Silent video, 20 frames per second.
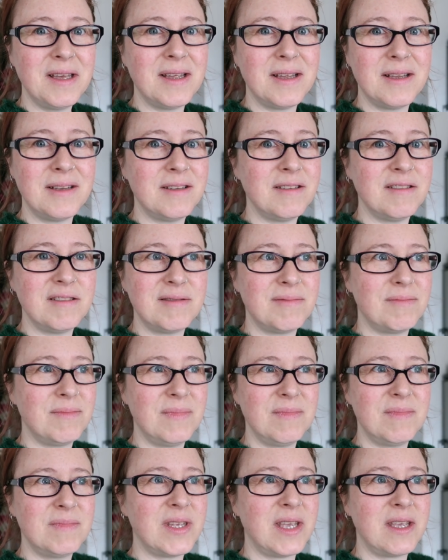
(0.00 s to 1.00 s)
and
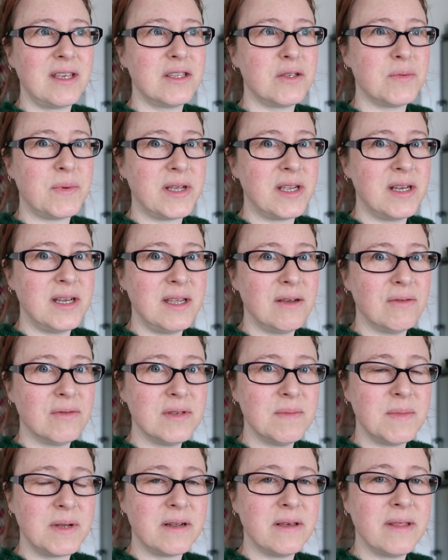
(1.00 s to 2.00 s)
take it to A and E
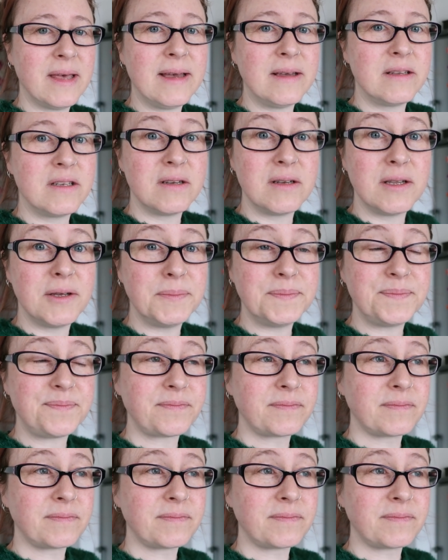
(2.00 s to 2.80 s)
or something like that. I don't know.